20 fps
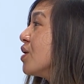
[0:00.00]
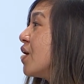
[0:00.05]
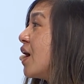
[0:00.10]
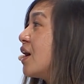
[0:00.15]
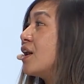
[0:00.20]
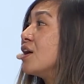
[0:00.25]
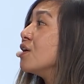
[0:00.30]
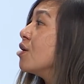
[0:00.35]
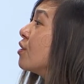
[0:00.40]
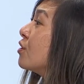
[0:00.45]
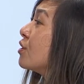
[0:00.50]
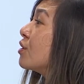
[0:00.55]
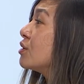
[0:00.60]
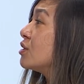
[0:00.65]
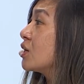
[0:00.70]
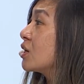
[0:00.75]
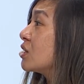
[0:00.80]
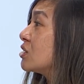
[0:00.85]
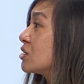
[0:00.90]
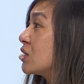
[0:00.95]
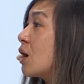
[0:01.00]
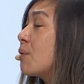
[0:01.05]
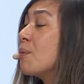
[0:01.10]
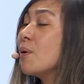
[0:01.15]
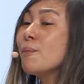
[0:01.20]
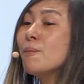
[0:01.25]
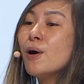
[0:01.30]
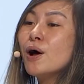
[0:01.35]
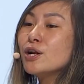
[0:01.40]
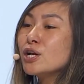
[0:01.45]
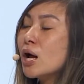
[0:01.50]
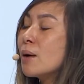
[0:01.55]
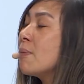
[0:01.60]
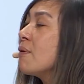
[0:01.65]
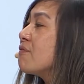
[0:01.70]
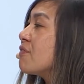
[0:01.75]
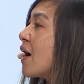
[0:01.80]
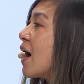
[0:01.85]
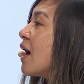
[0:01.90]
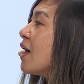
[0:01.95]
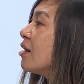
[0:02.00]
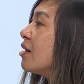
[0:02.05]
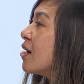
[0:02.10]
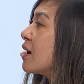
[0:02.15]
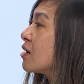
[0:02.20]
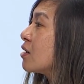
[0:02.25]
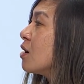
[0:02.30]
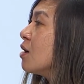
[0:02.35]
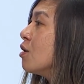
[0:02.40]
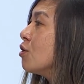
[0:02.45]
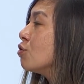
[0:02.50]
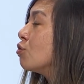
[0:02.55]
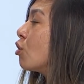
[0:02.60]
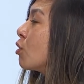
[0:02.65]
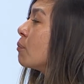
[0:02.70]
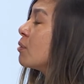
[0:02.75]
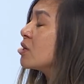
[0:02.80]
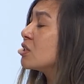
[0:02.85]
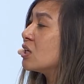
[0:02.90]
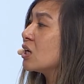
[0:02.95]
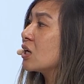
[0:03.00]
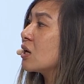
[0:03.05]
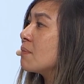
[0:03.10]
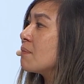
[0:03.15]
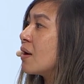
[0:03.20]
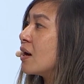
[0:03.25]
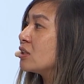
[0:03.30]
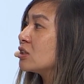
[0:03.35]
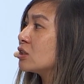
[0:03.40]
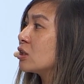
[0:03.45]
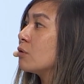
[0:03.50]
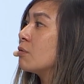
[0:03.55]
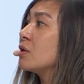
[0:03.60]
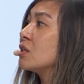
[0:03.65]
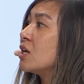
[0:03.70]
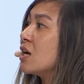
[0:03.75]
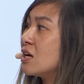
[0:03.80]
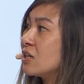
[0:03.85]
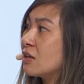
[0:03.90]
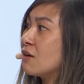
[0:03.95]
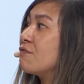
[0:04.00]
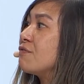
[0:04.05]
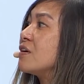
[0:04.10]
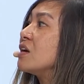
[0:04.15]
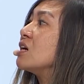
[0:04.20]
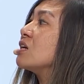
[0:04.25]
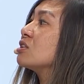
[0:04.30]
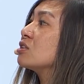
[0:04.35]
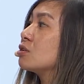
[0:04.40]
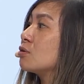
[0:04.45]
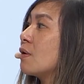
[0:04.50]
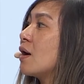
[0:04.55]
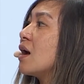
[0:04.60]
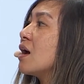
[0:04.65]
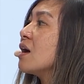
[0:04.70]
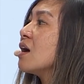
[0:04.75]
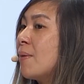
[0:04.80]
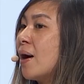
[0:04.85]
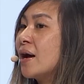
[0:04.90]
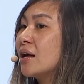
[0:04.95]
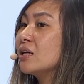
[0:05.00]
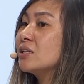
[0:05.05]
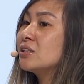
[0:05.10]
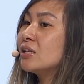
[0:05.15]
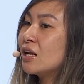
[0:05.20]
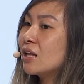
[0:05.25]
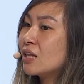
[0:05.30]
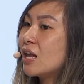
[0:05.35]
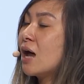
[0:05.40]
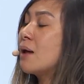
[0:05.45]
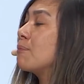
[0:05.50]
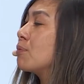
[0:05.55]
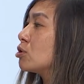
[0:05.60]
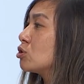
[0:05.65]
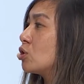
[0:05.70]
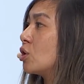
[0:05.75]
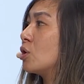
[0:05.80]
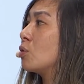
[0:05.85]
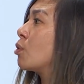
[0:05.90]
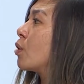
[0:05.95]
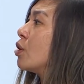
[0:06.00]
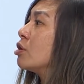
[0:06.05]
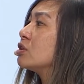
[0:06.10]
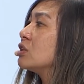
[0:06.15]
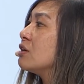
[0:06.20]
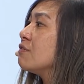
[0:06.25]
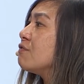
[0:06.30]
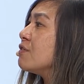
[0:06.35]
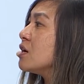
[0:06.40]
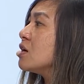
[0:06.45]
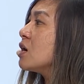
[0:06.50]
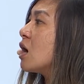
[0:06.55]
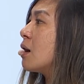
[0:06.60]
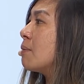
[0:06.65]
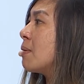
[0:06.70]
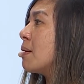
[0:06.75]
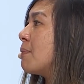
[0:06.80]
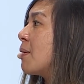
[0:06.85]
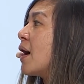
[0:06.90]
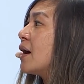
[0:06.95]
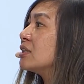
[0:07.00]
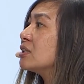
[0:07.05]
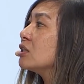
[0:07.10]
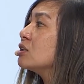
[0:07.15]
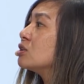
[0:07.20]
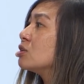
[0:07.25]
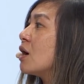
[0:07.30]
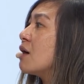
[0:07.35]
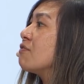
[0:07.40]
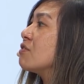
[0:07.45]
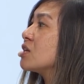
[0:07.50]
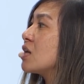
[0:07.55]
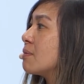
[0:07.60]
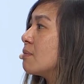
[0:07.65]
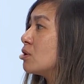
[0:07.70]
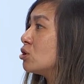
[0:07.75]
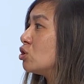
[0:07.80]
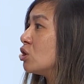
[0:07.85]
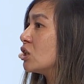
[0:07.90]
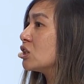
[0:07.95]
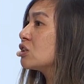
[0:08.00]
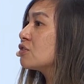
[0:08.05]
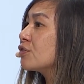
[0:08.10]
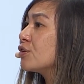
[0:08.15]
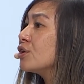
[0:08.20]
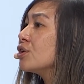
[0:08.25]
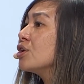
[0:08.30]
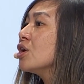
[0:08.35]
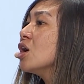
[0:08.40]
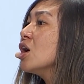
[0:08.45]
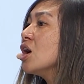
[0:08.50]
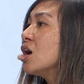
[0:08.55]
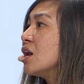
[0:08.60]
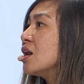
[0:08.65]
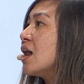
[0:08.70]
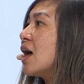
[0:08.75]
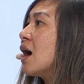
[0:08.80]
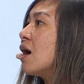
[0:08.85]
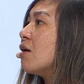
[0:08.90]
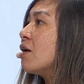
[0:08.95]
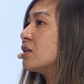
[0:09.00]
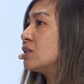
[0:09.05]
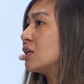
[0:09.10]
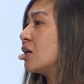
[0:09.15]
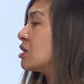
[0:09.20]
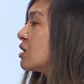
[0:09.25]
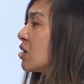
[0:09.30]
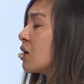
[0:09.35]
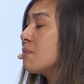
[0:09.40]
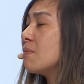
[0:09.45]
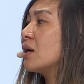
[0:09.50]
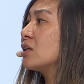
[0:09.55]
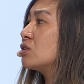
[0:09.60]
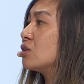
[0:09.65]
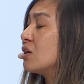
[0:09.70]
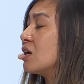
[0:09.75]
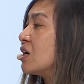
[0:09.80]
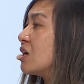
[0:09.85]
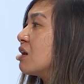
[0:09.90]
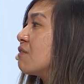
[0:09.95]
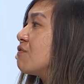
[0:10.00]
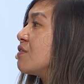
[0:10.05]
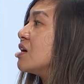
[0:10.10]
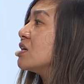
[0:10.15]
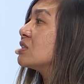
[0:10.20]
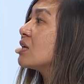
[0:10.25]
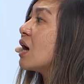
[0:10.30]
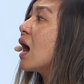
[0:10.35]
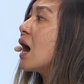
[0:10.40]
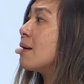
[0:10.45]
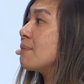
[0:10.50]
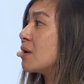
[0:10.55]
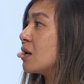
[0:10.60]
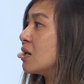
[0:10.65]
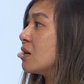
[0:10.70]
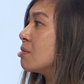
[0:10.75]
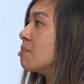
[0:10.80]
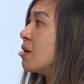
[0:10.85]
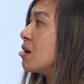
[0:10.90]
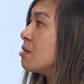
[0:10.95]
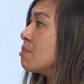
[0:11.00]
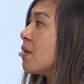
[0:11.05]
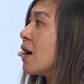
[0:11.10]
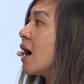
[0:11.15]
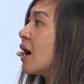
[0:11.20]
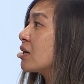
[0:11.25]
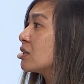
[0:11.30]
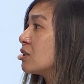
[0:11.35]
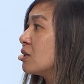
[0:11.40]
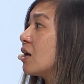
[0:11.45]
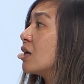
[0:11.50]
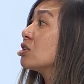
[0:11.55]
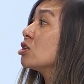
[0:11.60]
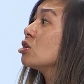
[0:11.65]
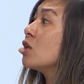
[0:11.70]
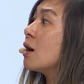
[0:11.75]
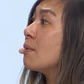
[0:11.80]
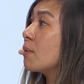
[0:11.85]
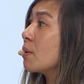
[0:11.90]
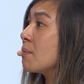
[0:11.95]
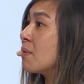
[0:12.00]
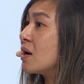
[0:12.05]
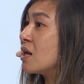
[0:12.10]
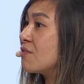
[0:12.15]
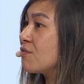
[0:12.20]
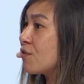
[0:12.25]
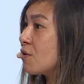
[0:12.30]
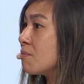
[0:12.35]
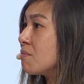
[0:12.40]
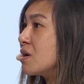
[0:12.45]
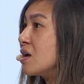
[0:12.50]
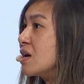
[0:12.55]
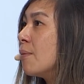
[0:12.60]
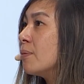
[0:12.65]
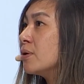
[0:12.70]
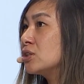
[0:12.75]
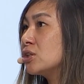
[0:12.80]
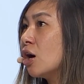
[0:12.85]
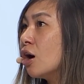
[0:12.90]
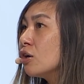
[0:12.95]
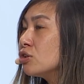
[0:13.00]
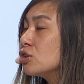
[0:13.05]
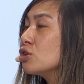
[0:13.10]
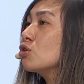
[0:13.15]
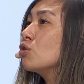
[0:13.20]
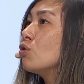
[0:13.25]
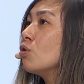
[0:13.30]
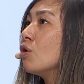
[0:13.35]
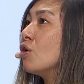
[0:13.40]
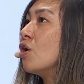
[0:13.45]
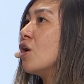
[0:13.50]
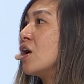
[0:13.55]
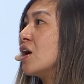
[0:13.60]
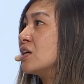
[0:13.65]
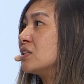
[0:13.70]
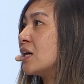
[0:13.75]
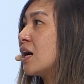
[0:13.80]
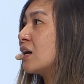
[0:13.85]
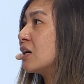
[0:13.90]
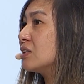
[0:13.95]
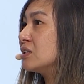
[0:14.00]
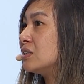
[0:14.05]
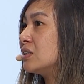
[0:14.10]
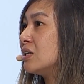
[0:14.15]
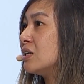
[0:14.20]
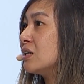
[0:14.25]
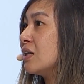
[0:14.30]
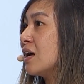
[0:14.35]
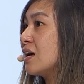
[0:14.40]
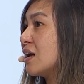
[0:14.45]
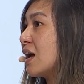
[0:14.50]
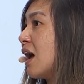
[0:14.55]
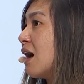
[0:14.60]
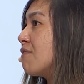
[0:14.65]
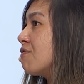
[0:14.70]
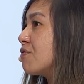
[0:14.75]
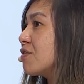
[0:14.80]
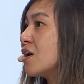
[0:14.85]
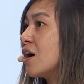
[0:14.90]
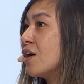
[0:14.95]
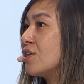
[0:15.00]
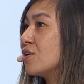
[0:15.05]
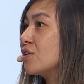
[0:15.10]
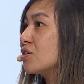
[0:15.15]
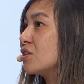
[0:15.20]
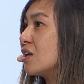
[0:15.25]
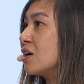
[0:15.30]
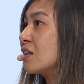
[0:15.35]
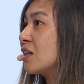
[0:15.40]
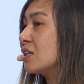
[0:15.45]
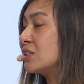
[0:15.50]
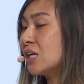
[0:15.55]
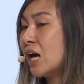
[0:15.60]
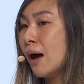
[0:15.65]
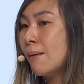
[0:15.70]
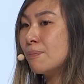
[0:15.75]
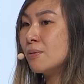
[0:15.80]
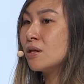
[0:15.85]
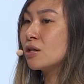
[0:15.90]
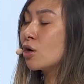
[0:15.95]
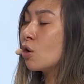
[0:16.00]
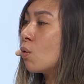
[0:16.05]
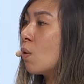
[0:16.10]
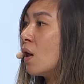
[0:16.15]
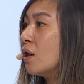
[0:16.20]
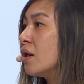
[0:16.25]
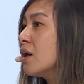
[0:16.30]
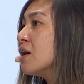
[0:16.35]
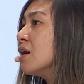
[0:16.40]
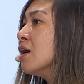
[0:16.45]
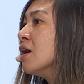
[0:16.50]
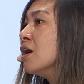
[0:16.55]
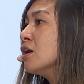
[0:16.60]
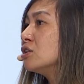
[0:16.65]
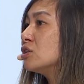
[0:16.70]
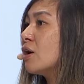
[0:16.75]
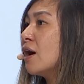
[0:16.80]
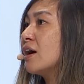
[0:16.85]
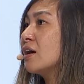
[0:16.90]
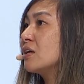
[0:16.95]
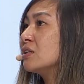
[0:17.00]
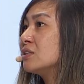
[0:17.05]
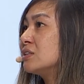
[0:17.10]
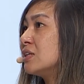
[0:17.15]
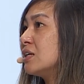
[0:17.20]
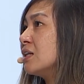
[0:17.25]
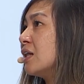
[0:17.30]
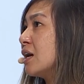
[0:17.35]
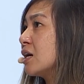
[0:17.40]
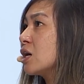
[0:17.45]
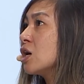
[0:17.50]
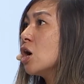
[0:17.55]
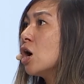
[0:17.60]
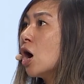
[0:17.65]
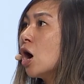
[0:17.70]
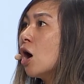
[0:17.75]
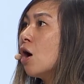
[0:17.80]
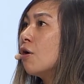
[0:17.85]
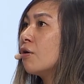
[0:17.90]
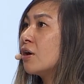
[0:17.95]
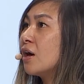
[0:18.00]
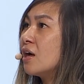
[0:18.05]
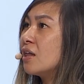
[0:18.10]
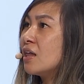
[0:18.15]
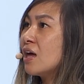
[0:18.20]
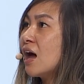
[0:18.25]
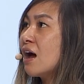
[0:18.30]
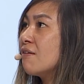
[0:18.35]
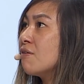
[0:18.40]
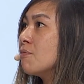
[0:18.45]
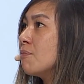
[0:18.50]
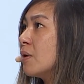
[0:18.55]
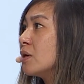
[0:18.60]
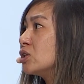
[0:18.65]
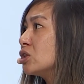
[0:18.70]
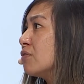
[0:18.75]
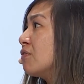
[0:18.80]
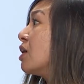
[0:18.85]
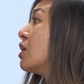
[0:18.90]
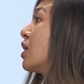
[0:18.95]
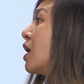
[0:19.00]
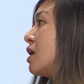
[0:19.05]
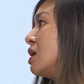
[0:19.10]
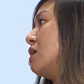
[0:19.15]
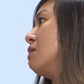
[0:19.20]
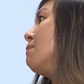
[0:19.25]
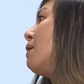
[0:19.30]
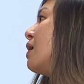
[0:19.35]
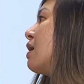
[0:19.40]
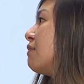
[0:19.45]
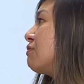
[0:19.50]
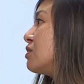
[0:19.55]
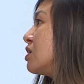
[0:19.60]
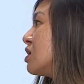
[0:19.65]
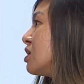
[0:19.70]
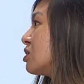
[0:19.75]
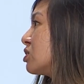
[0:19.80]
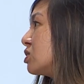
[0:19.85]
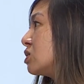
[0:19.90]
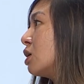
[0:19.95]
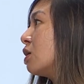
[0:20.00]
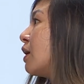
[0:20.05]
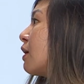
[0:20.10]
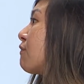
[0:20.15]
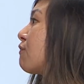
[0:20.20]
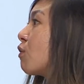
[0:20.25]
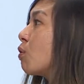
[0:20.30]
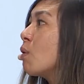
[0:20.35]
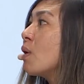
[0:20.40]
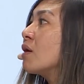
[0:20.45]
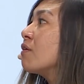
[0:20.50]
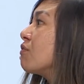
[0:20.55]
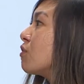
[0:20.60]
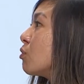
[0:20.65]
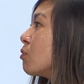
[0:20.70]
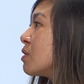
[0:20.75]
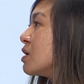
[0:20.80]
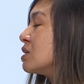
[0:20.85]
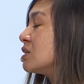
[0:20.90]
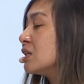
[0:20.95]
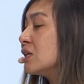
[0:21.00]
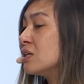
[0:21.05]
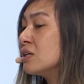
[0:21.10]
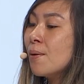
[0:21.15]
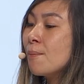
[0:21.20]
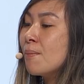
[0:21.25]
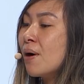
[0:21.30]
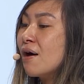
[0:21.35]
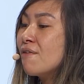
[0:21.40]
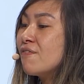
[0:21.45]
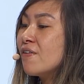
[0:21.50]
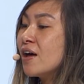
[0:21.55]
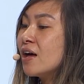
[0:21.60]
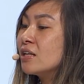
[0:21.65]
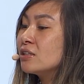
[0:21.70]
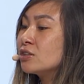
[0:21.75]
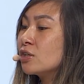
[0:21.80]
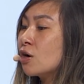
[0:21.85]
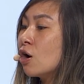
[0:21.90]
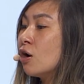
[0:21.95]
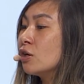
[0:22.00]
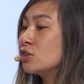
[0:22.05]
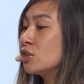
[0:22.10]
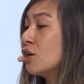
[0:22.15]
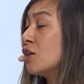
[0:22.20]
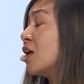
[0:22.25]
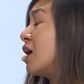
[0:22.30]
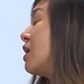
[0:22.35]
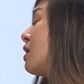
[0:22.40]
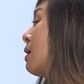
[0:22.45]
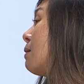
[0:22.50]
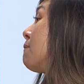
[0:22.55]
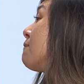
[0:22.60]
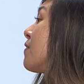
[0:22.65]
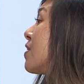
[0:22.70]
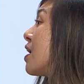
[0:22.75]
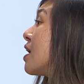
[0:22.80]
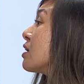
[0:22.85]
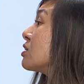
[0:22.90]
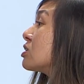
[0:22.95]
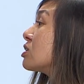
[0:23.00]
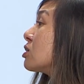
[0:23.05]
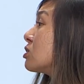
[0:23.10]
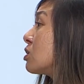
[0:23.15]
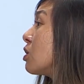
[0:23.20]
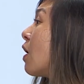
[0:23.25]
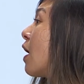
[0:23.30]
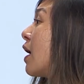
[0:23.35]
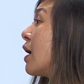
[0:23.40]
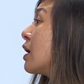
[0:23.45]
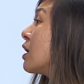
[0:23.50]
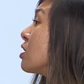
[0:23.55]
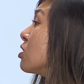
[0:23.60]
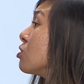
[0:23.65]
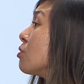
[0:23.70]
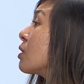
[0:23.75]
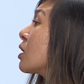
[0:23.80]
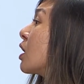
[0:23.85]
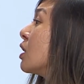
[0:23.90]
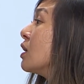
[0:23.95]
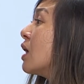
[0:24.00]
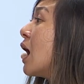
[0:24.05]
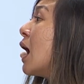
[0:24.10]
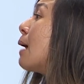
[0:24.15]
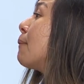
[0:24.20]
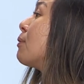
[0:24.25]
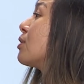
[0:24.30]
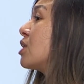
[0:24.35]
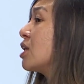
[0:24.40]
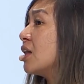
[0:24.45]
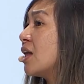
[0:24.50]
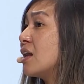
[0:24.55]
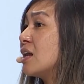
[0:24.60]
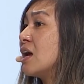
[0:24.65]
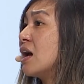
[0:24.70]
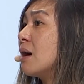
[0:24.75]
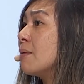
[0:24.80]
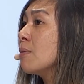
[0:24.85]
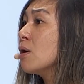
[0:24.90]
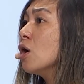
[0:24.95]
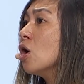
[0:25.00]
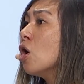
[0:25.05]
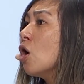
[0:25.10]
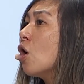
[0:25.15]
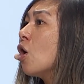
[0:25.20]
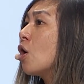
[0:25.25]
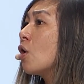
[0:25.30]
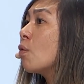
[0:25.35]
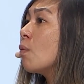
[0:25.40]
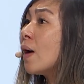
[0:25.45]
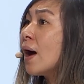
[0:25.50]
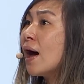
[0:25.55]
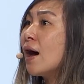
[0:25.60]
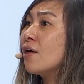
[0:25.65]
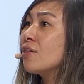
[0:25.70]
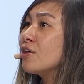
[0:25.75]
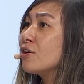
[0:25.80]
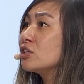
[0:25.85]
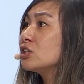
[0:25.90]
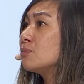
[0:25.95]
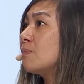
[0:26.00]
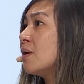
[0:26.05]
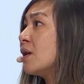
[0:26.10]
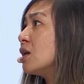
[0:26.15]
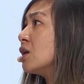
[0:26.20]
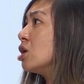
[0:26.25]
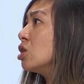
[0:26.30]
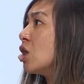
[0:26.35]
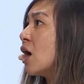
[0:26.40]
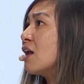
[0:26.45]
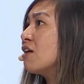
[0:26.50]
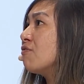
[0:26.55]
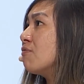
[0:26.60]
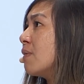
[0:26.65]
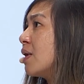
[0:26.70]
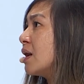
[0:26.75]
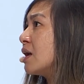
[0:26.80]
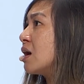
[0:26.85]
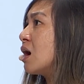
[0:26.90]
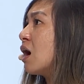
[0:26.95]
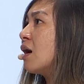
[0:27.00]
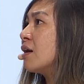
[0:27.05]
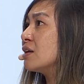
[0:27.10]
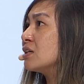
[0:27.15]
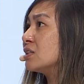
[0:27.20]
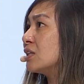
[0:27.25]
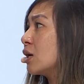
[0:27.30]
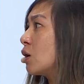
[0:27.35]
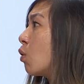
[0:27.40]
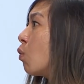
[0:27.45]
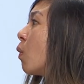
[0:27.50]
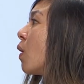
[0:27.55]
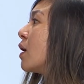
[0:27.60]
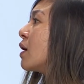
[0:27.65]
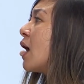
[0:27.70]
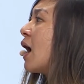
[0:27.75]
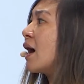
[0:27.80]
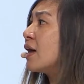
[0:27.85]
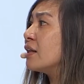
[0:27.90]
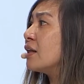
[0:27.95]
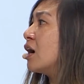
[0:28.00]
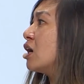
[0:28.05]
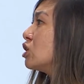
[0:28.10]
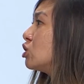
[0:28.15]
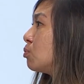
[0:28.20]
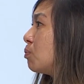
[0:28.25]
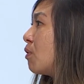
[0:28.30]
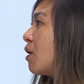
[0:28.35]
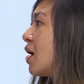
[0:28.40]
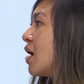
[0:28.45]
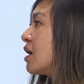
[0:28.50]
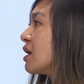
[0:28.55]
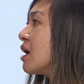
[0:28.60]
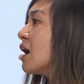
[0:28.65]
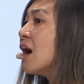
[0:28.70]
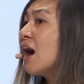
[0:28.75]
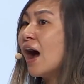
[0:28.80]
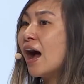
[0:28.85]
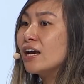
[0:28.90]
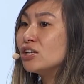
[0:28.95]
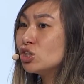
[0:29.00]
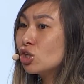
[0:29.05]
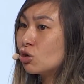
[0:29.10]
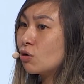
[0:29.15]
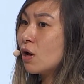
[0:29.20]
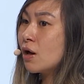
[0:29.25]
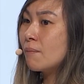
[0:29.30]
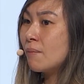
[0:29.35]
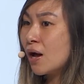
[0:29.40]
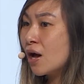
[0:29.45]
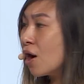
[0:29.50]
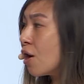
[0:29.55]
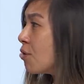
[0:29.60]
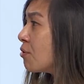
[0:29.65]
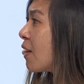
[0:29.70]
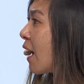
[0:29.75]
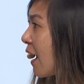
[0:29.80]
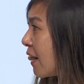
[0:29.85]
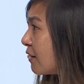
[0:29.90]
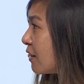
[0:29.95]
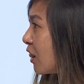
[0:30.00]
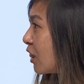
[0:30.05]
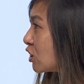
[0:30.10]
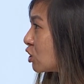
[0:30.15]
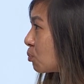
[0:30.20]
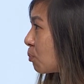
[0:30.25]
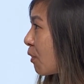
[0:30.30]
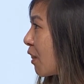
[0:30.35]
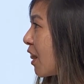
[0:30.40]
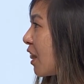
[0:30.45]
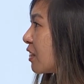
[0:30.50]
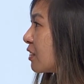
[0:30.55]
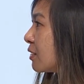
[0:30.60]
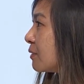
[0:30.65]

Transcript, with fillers: and I know they're a ticket scalper. But on top of that, like normally Ticketmaster would take the fees, right? I could set a 10% royalty fee on my passes, so every time it transferred, now it's not Ticketmaster taking the fees, I'm getting the money back. So that's a lot more money for me. What's also cool is I can see like every other thing that's happening in their wallet so I can see like, okay, they have a bunch of Illenium NFTs. So like for whatever reason, my fans are also Illenium fans. So I can do a collab with Illenium. Ah. Or wow, they're spending a lot of money on this like one eyelash brand. I should create my own eyelash brand.